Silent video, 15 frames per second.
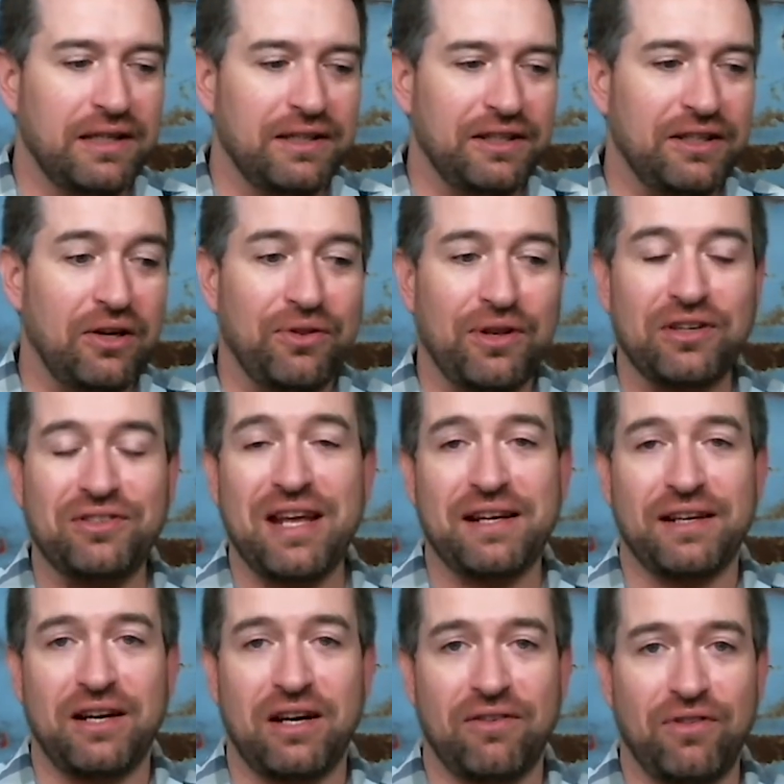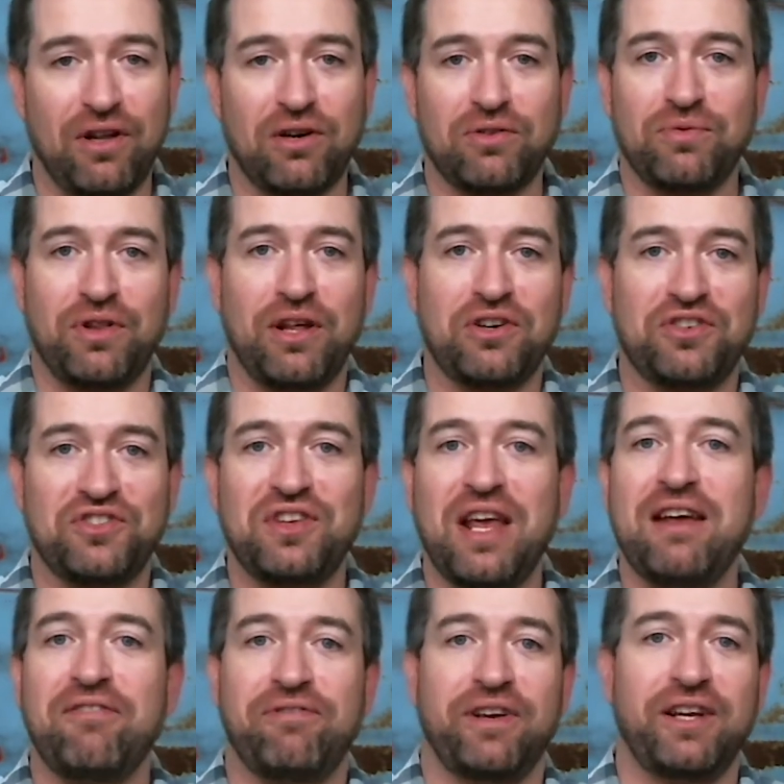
you know they're taken care of they're they're safe